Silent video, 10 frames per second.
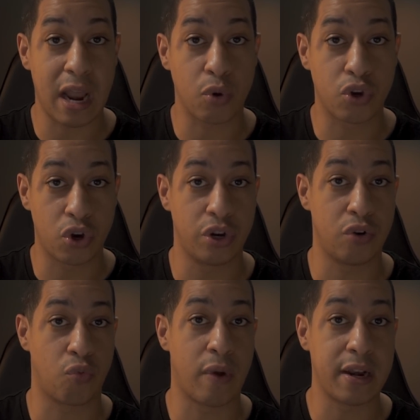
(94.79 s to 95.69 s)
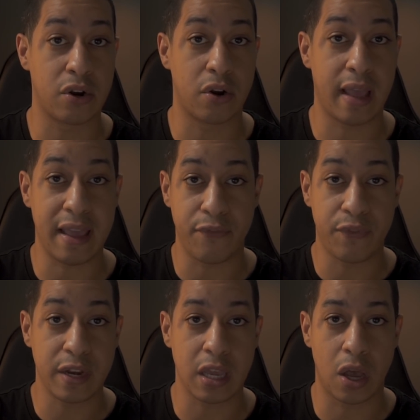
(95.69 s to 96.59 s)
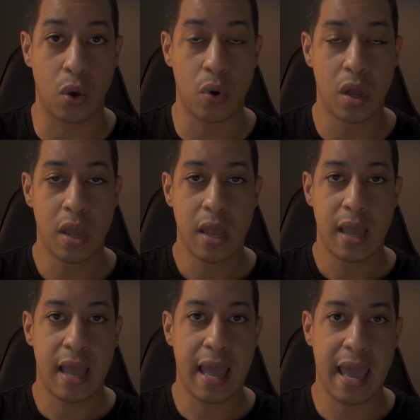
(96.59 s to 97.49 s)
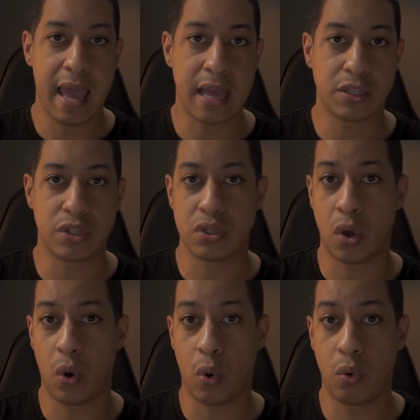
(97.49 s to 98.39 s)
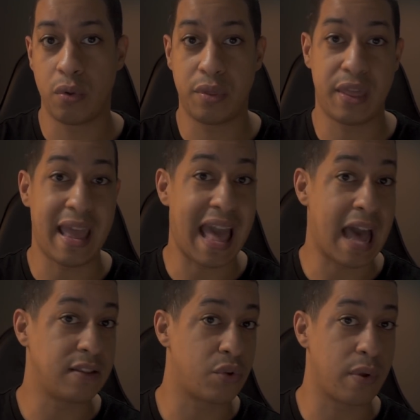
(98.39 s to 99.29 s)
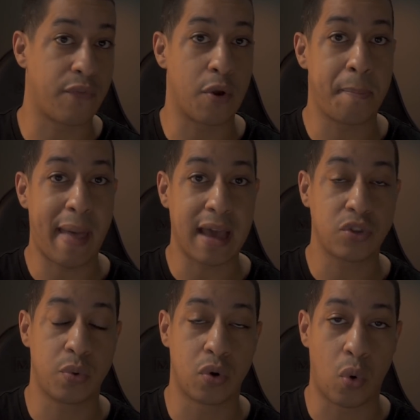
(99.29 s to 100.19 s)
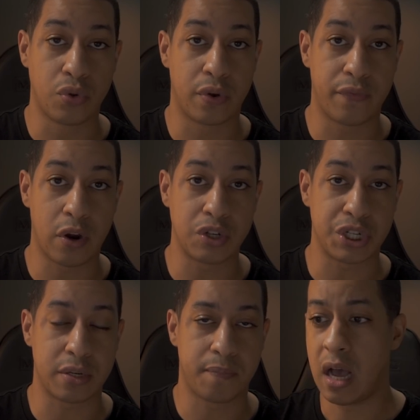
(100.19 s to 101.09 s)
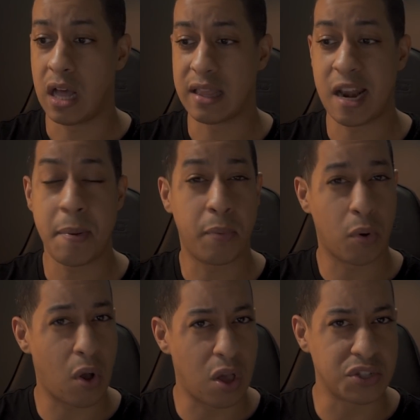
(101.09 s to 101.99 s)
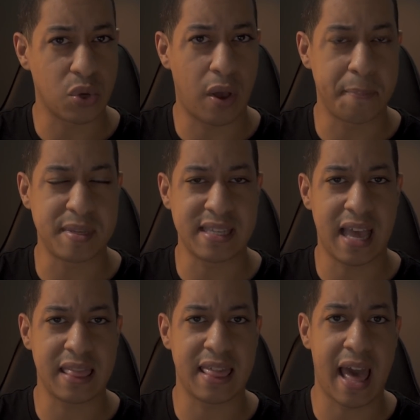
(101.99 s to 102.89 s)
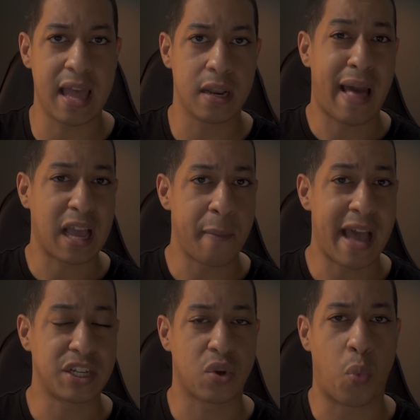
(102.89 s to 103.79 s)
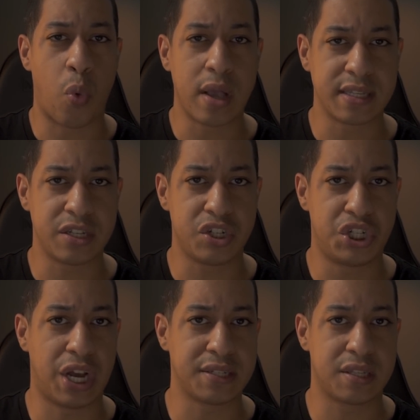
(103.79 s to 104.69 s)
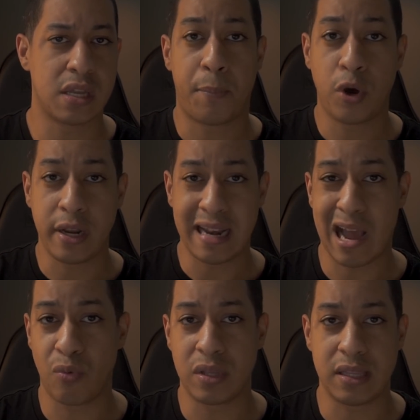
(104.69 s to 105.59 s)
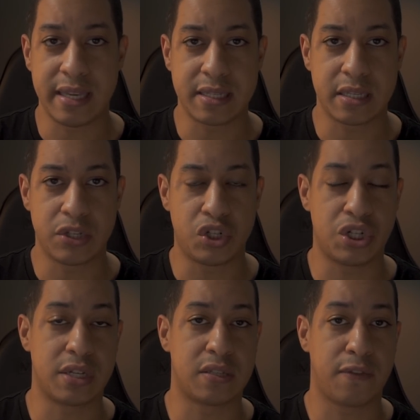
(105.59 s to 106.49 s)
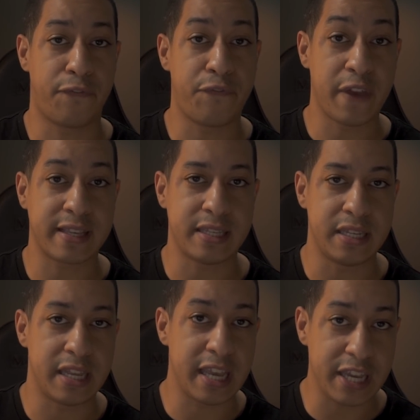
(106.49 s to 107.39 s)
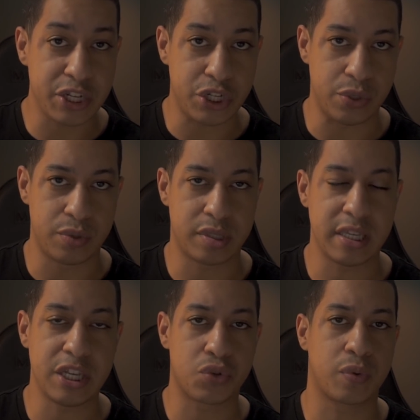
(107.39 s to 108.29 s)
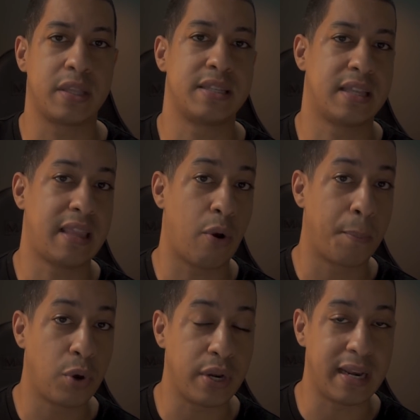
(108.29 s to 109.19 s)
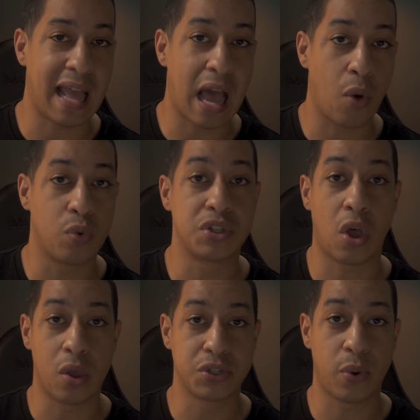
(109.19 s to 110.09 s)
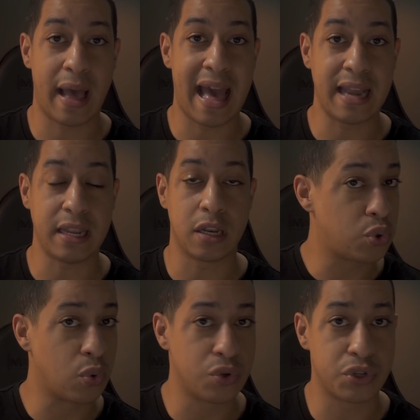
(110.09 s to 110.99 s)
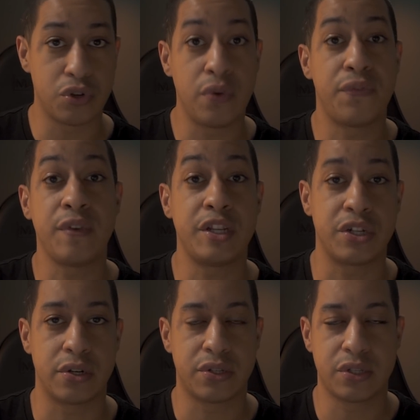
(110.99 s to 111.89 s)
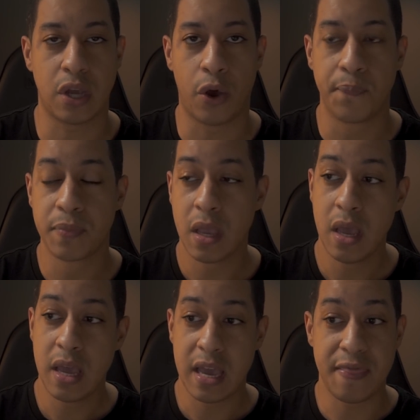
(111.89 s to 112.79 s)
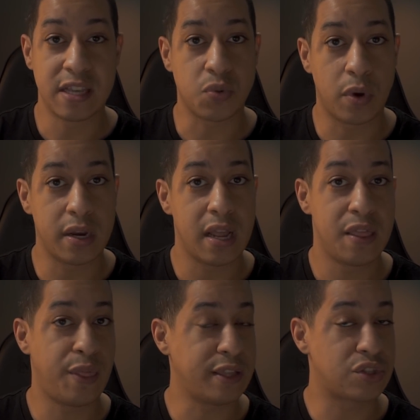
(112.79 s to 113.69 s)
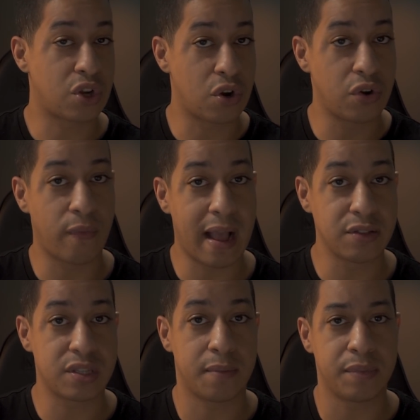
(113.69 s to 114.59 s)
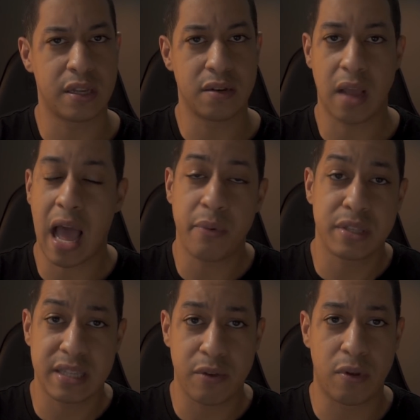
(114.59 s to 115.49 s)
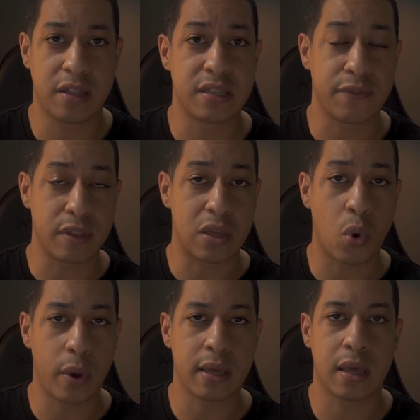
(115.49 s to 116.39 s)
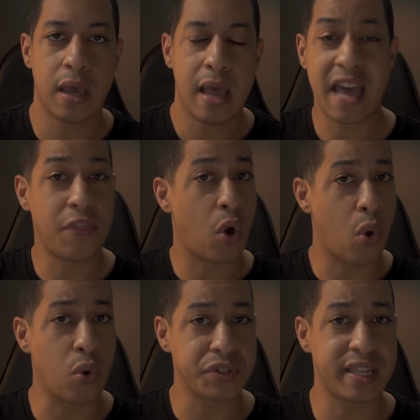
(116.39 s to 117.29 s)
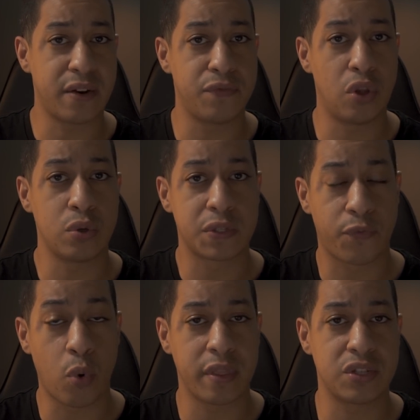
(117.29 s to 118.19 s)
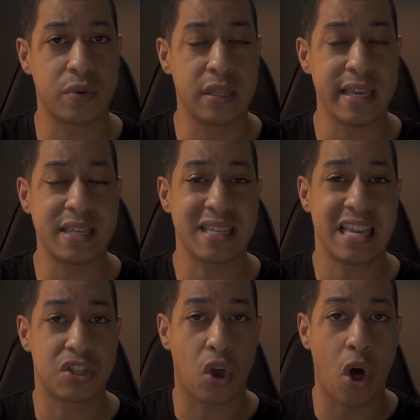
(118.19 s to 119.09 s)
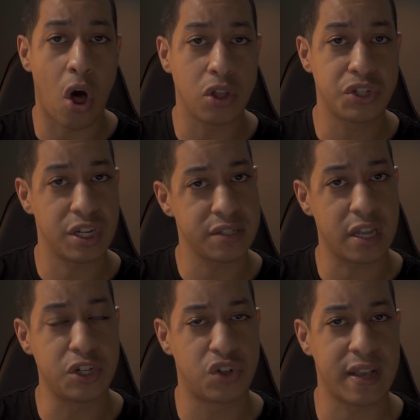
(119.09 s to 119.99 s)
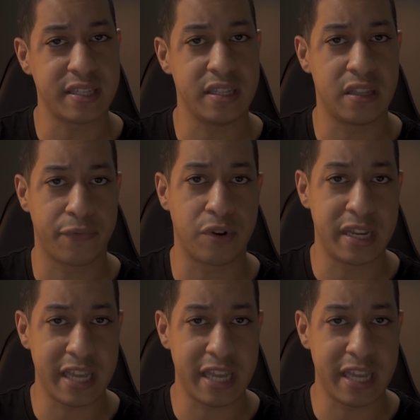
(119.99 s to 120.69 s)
out couldn't render a video. And so they had to revert back to an older version. A lot of people were also upset that Blackmagic wasn't just putting out releases, just fixing issues. Each release that they were putting out was also adding tools or new features. So in this one, they turned around something, I would say relatively quick. And the whole set of notes for this release, it's all just addressing different